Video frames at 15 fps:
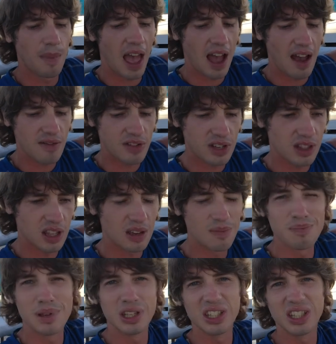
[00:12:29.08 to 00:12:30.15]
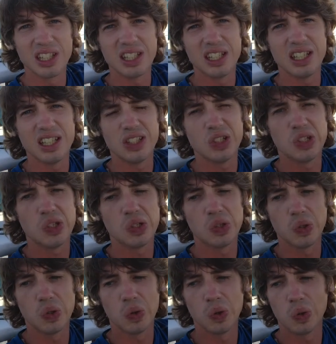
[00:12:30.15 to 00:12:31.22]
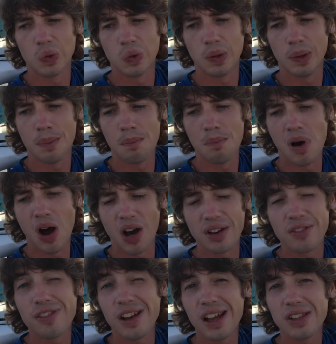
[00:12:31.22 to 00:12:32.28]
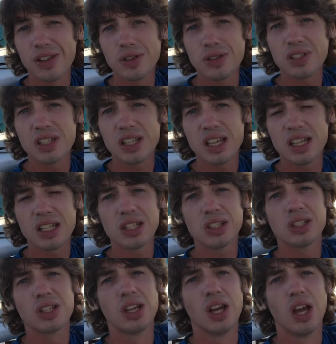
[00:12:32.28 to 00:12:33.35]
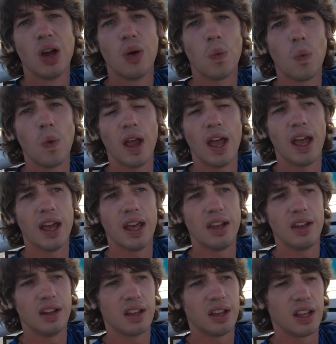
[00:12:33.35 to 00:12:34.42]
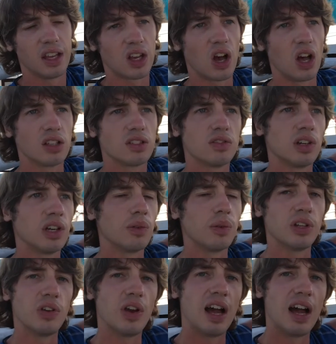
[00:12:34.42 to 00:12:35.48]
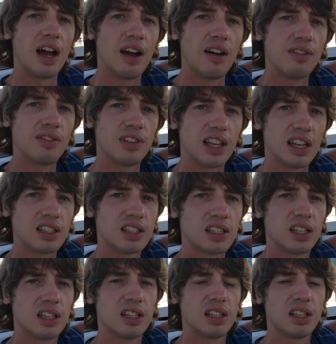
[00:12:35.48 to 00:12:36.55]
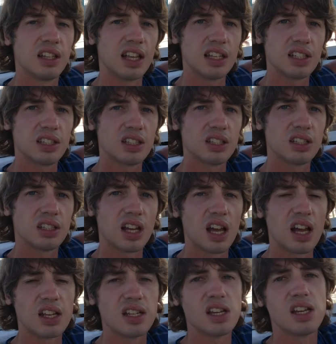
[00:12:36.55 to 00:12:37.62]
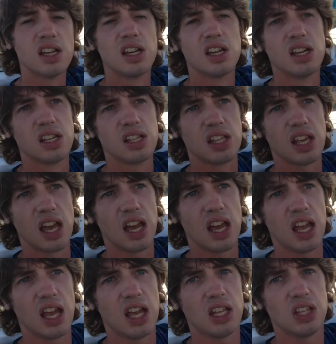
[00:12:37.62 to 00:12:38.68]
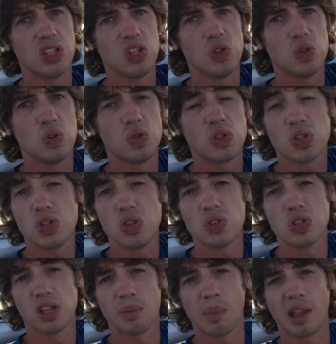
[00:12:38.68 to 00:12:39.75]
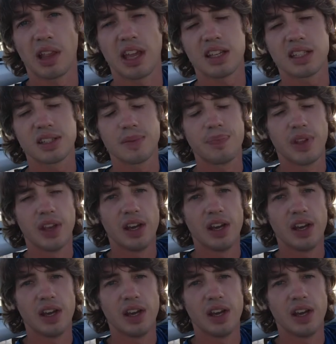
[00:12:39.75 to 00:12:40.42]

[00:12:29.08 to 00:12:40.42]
having the ability to modify those things when it calls for it, when you have less sun, then you just use a little bit less.